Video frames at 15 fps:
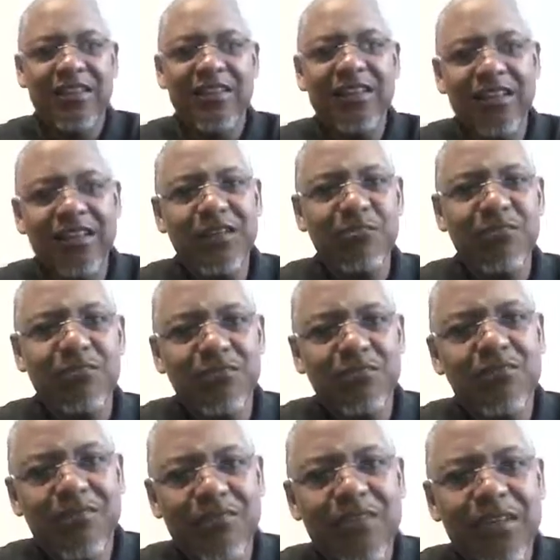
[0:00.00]
keep
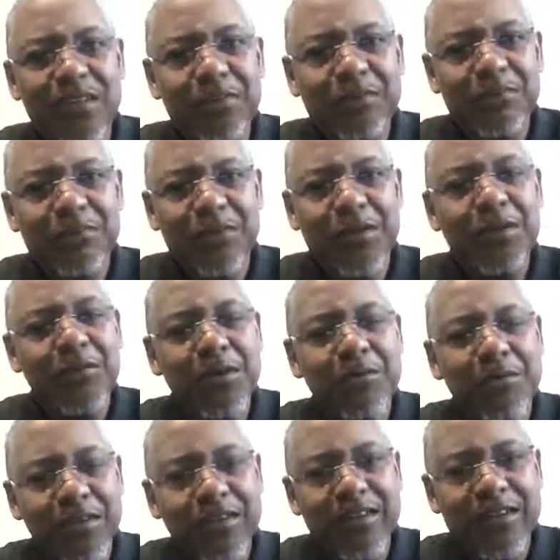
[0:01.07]
a
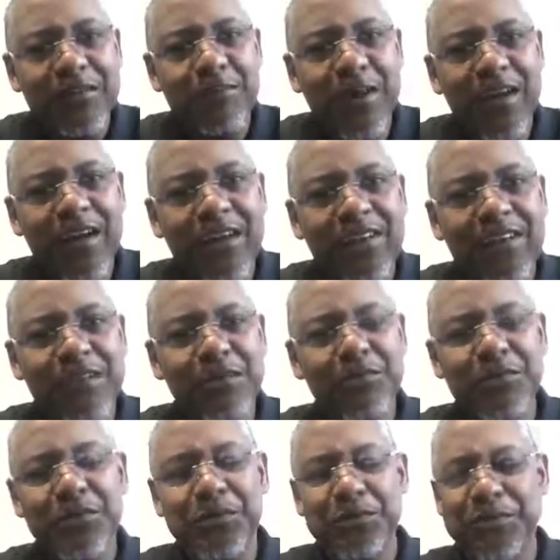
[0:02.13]
brother in mind. Keep
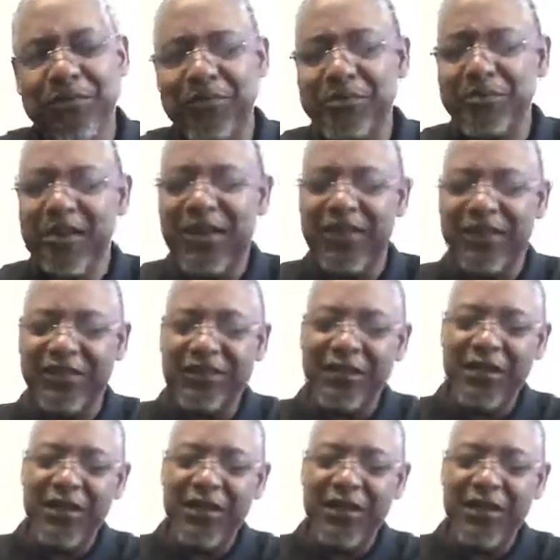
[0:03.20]
Dunamis in mind.